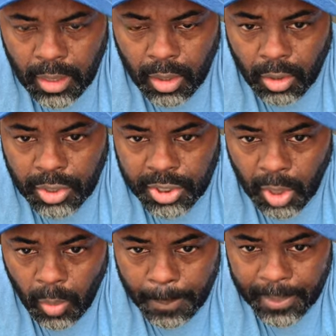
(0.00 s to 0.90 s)
Her
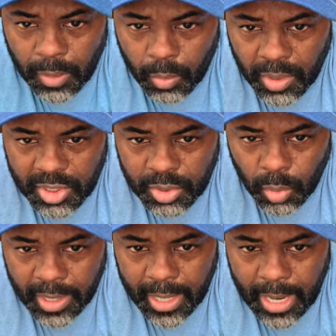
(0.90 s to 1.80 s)
soap was
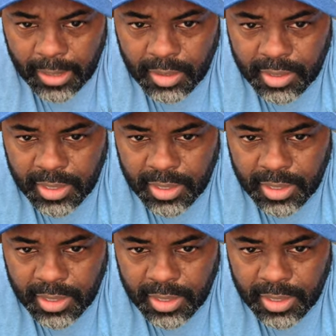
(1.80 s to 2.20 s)
$20.